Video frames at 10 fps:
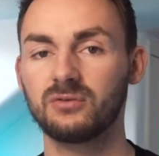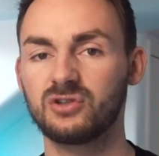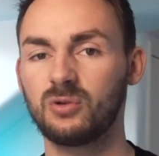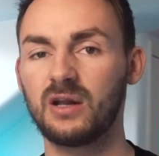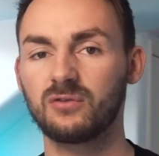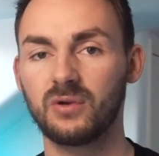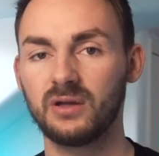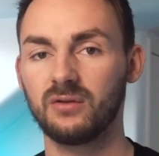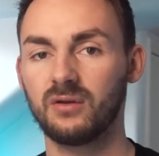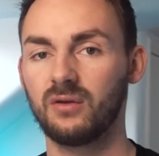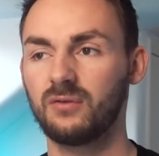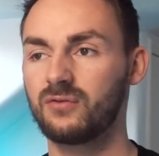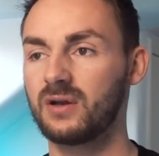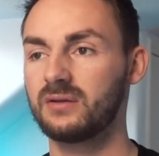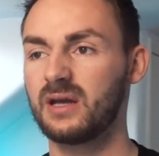to 12 quid on the
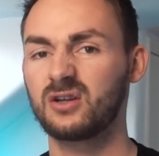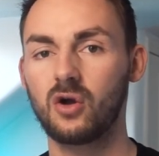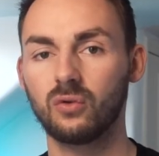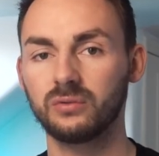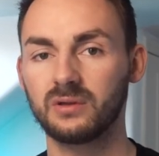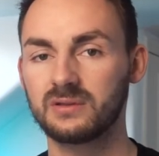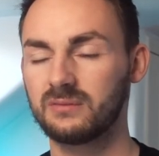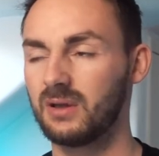front end cold,